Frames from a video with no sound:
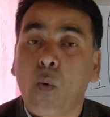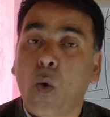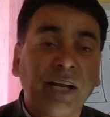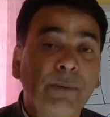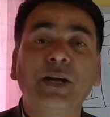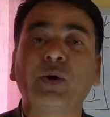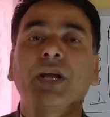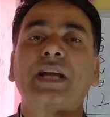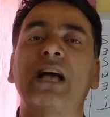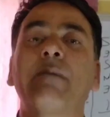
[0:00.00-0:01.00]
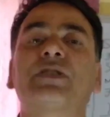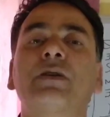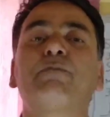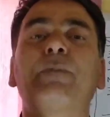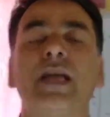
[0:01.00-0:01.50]
What am I doing is I'm
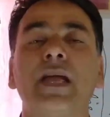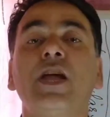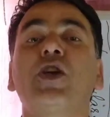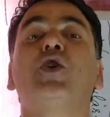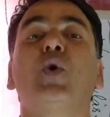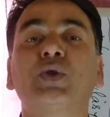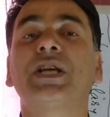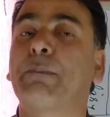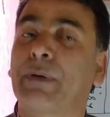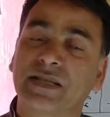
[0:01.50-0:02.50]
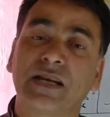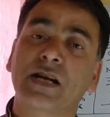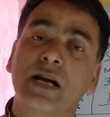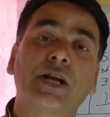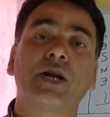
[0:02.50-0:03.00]
simply using
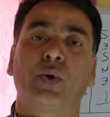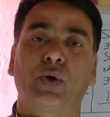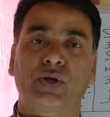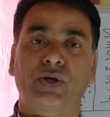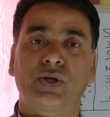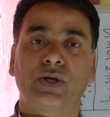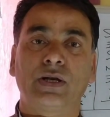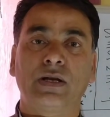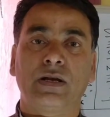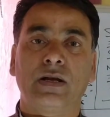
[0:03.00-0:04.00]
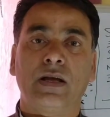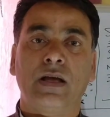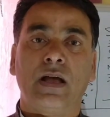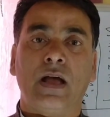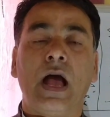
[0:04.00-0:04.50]
present continuous.
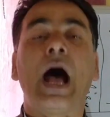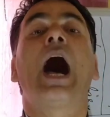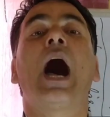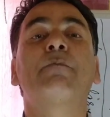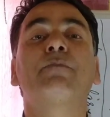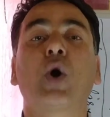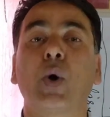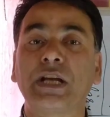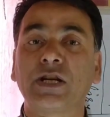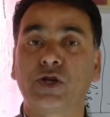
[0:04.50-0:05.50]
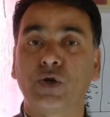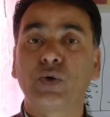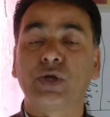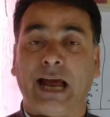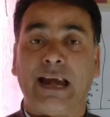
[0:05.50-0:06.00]
I'm going
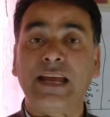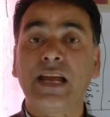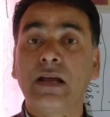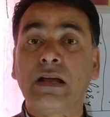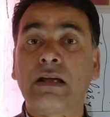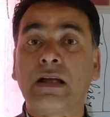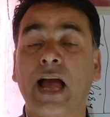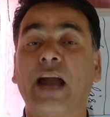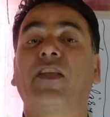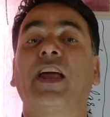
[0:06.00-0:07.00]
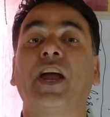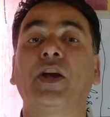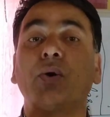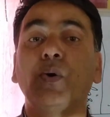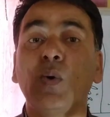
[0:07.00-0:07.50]
to Delhi and then
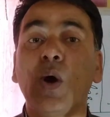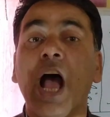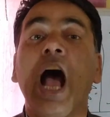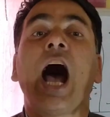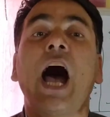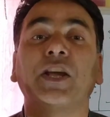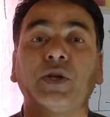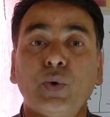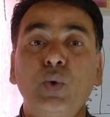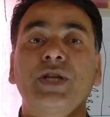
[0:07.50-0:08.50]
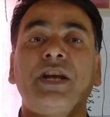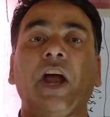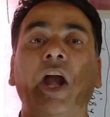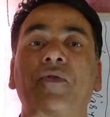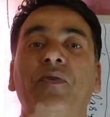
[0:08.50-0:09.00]
I do, I use an
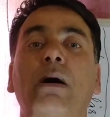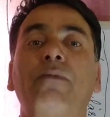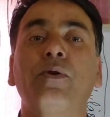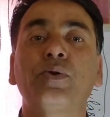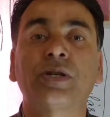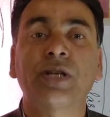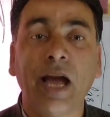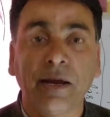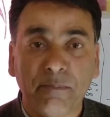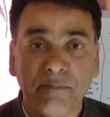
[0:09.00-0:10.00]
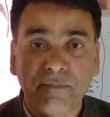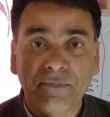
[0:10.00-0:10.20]
adverb of future time.